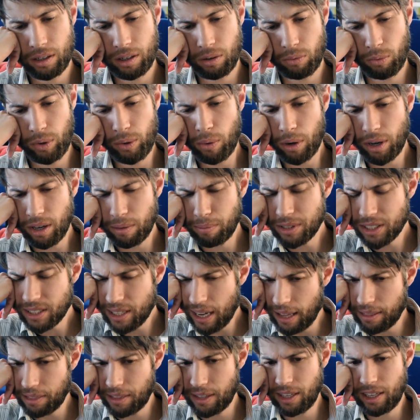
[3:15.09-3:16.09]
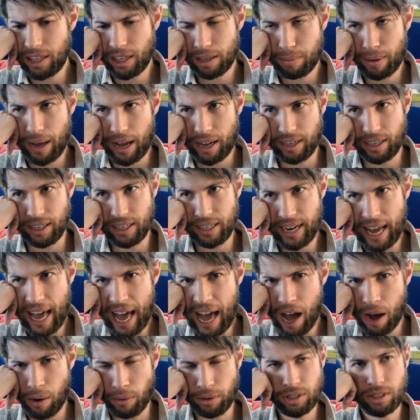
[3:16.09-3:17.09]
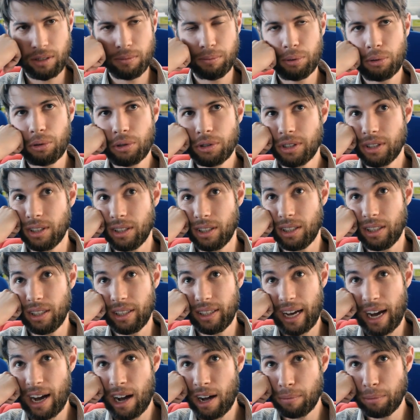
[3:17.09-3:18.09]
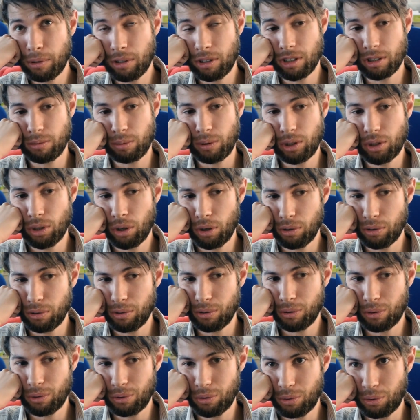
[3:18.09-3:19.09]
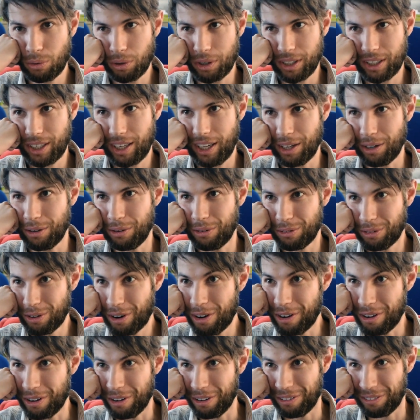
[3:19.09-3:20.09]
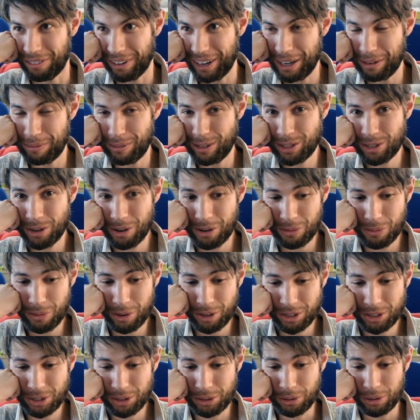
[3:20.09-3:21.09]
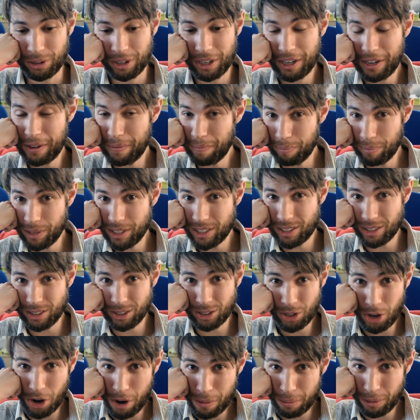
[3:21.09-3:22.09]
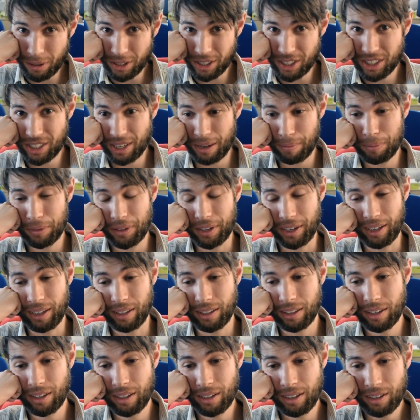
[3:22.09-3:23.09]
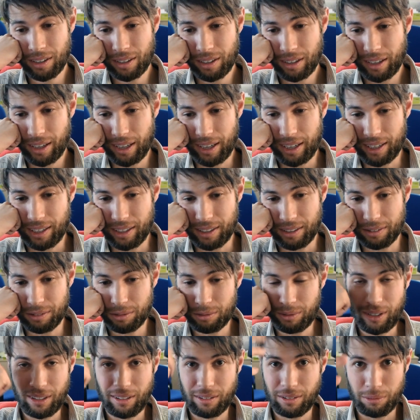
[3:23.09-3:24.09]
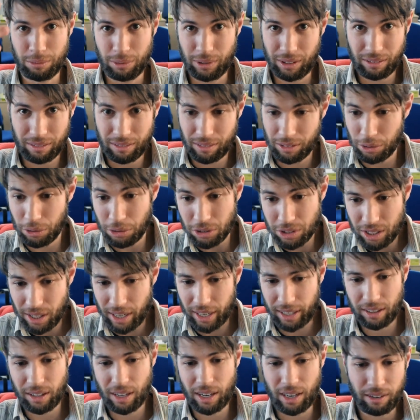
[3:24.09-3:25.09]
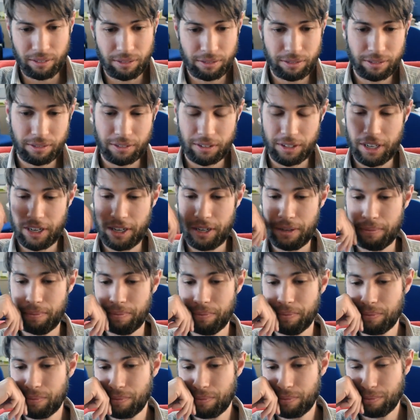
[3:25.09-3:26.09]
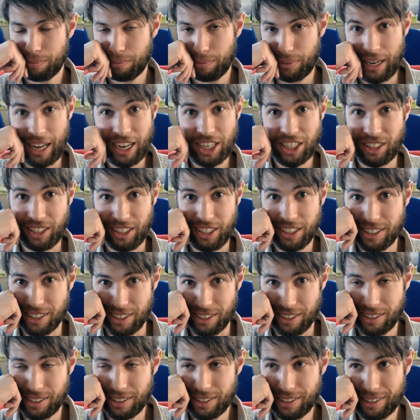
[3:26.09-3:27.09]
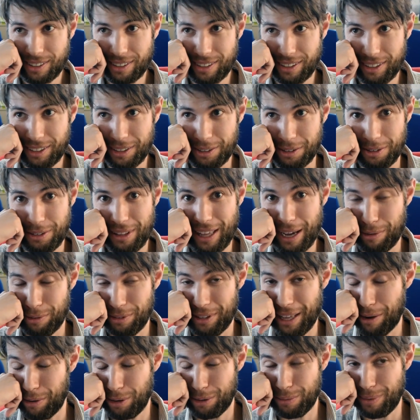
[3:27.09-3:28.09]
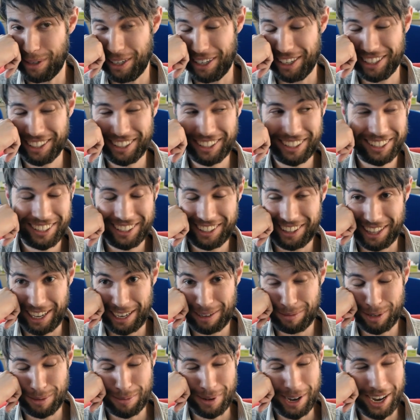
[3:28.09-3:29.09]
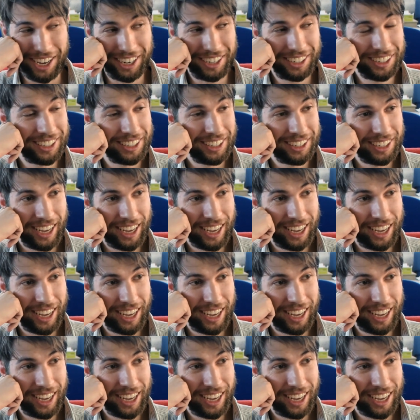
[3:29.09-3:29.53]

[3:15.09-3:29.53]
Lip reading: We want to start thinking about it now. It's important now because we don't want to get it wrong, right? We don't want to misinterpret something that looks like life, but actually isn't. That'd be bad.